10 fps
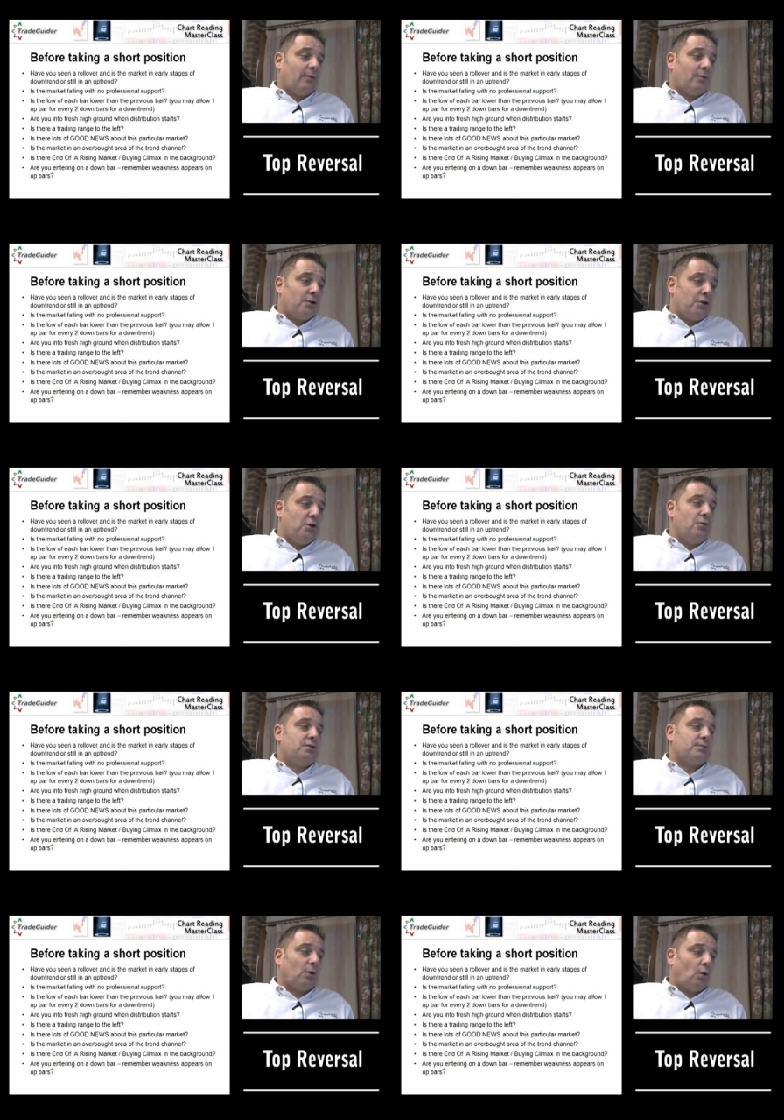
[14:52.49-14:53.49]
The
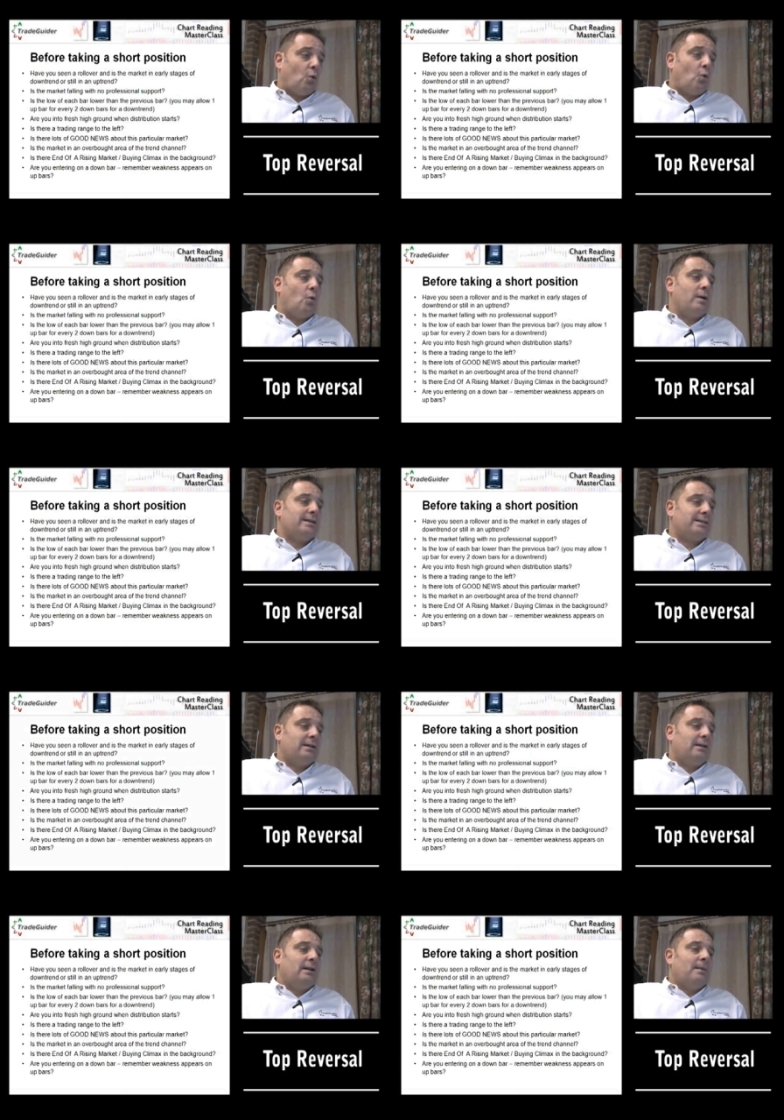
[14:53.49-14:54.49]
news will always
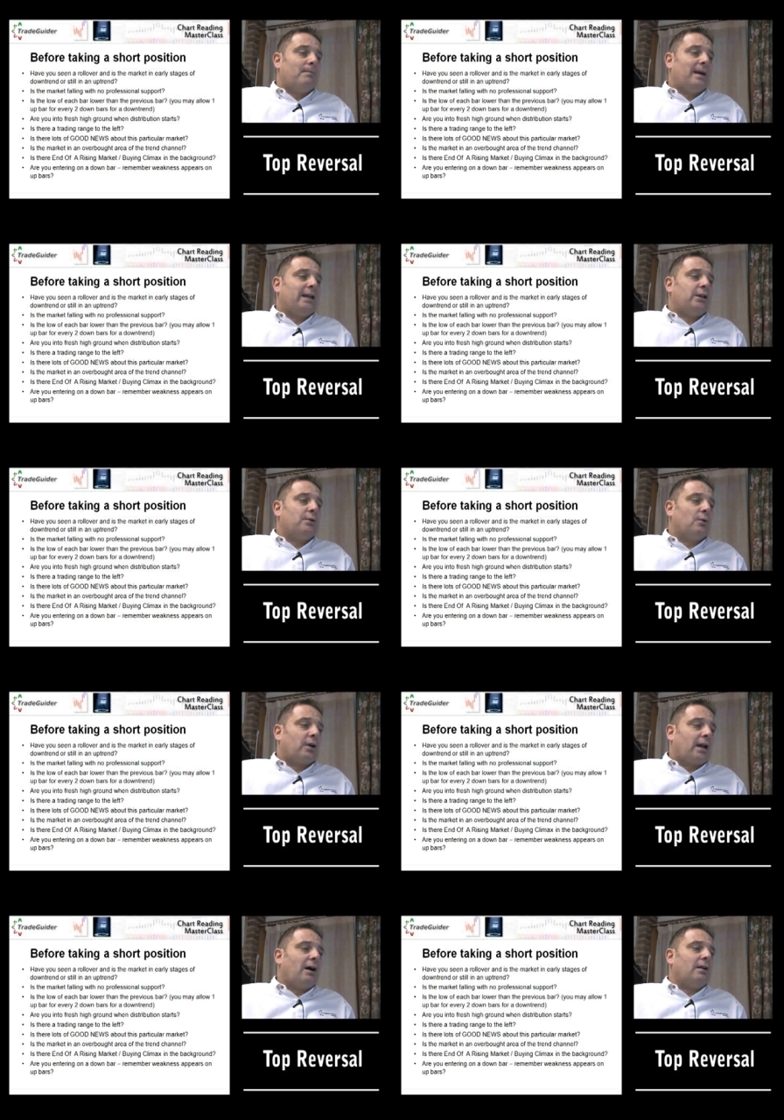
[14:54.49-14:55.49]
make your
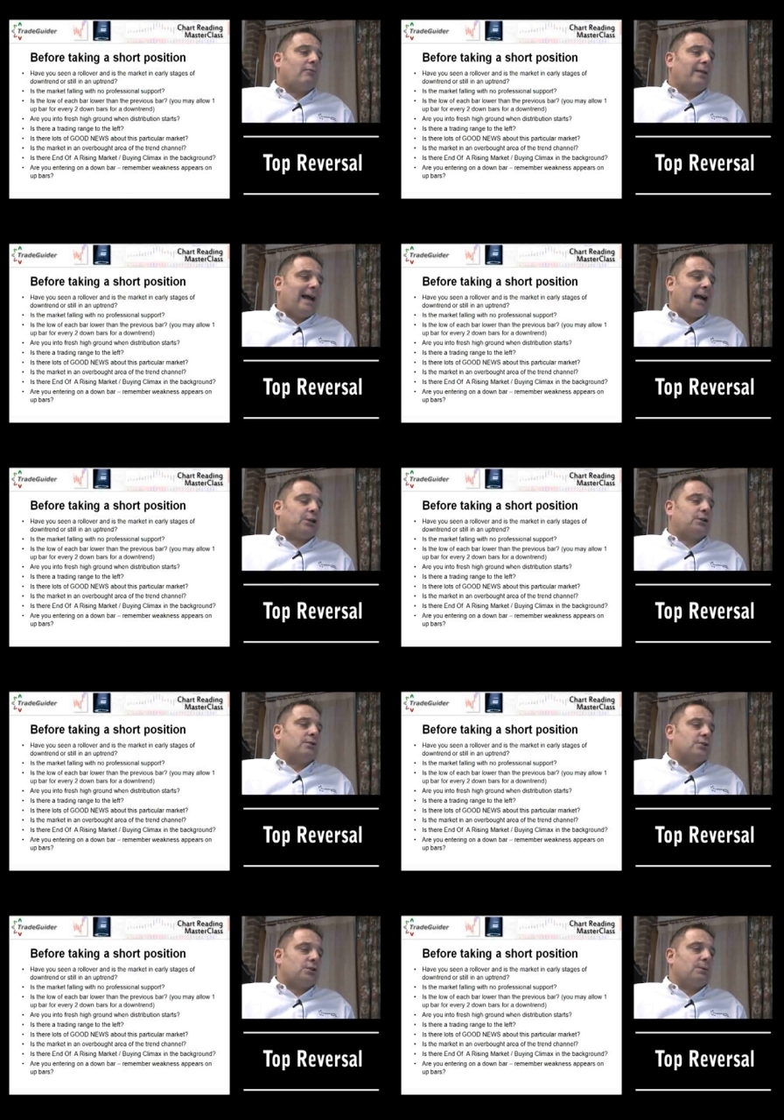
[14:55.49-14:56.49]
gut
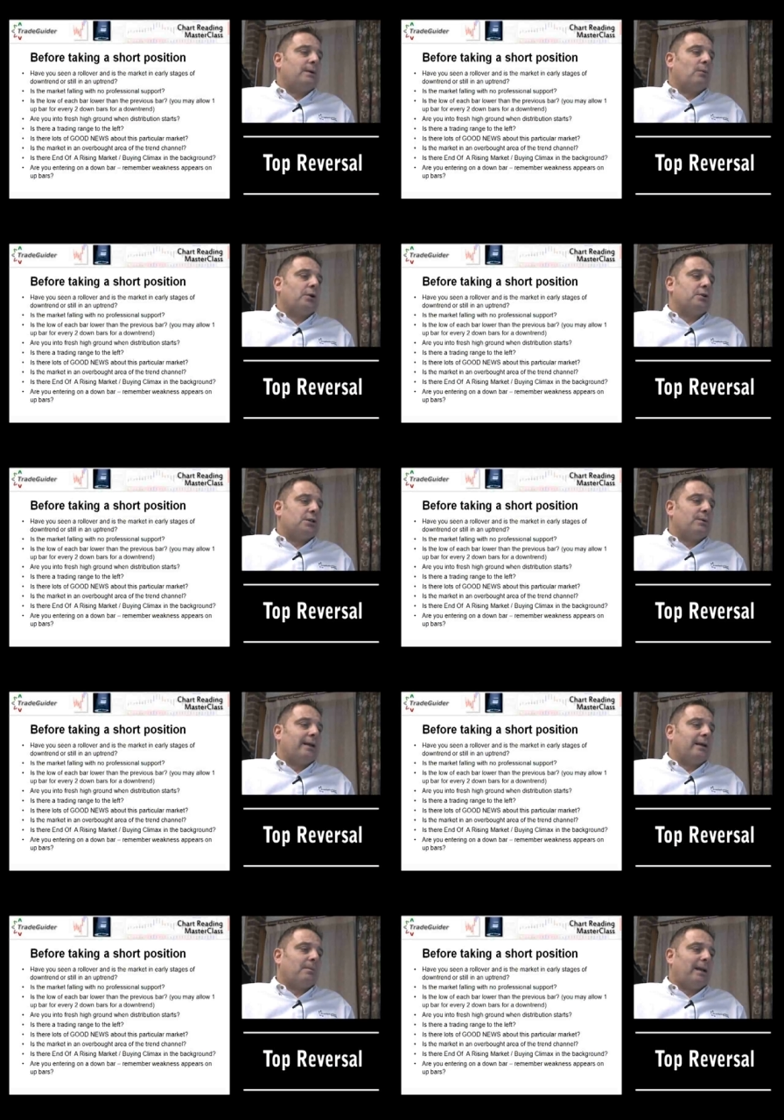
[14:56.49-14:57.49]
reaction to doing what you're
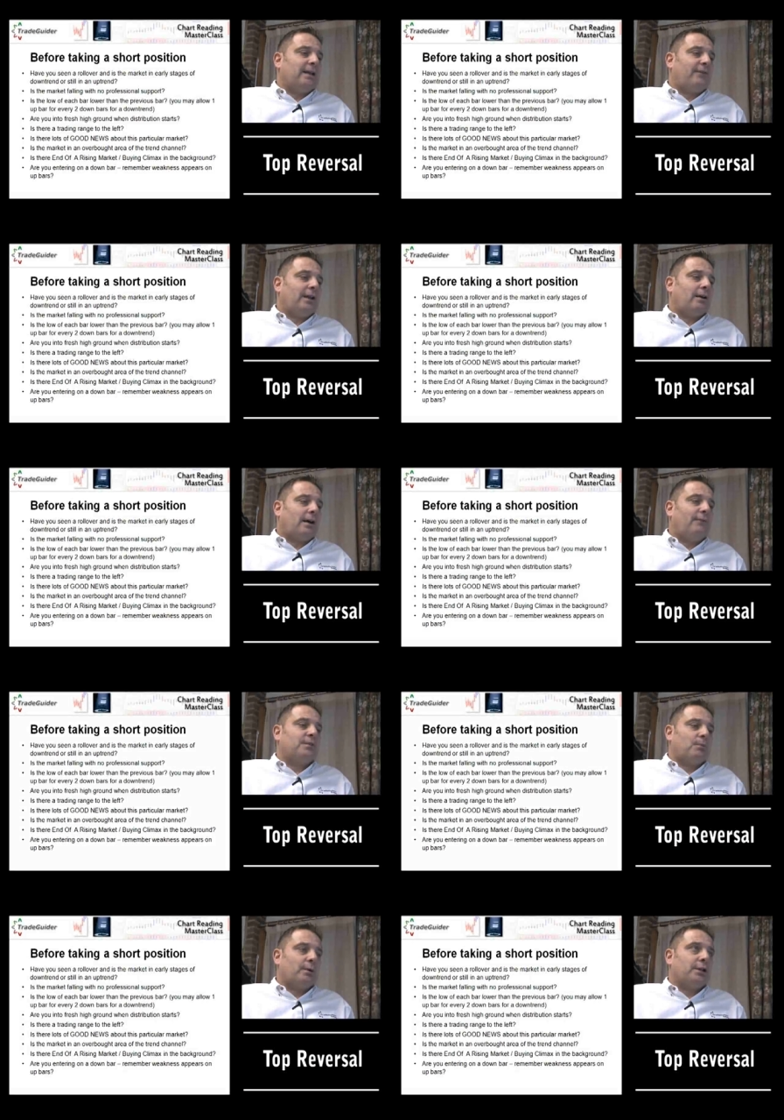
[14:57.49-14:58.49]
doing, it'll make you feel
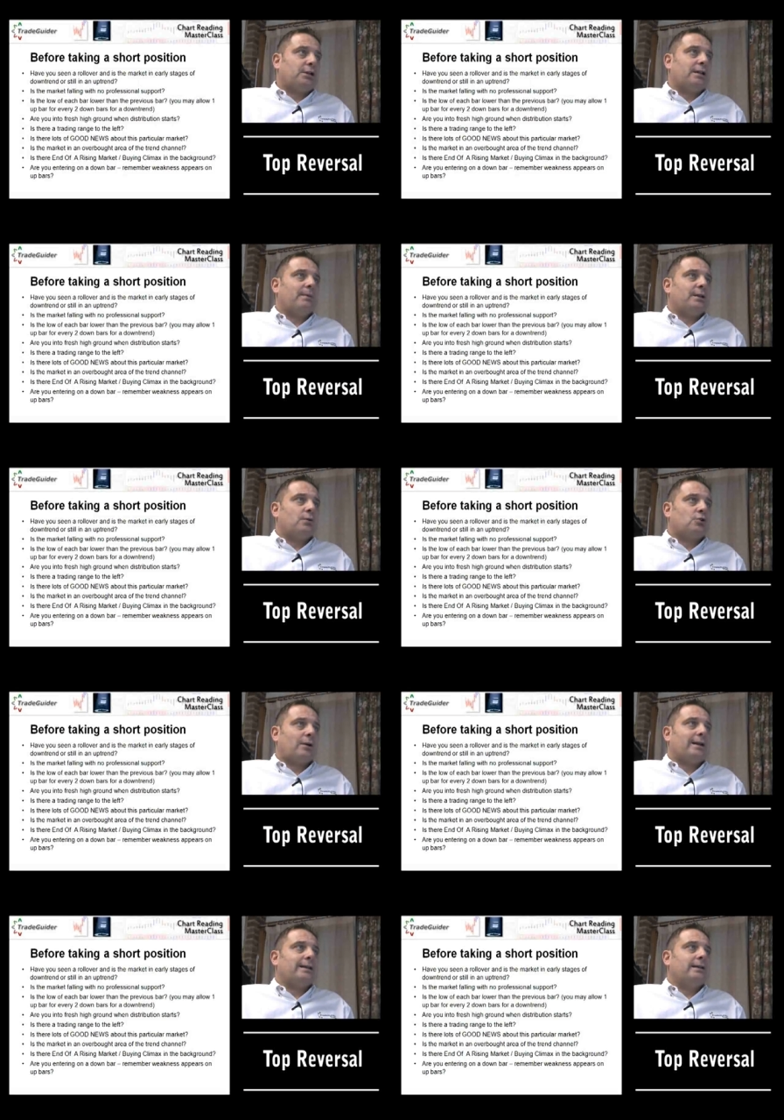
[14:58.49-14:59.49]
uncomfortable initially when you're
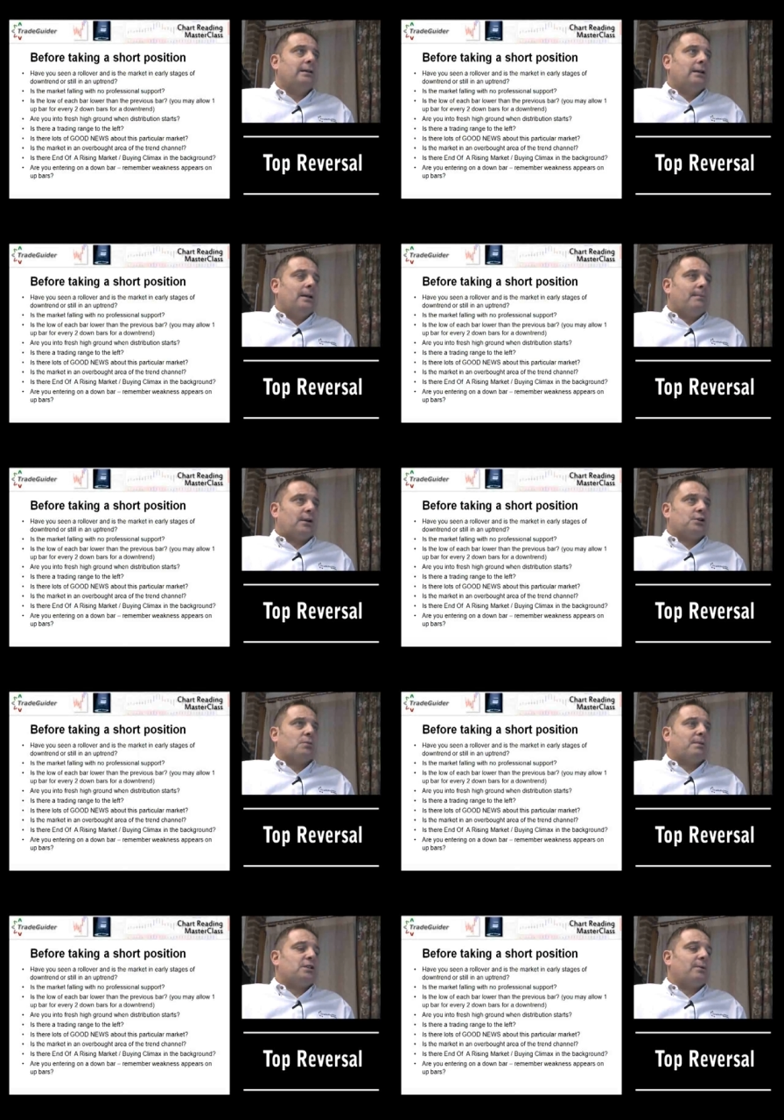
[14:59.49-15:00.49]
trading, because
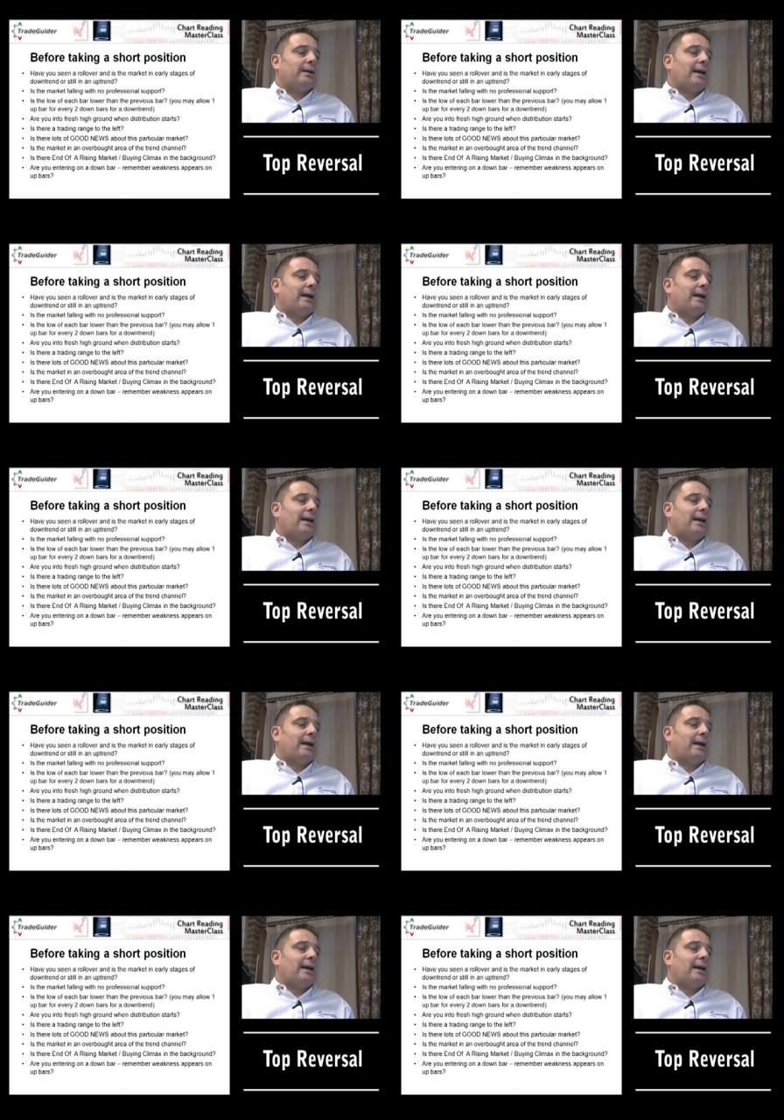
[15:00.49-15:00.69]
you'll be doing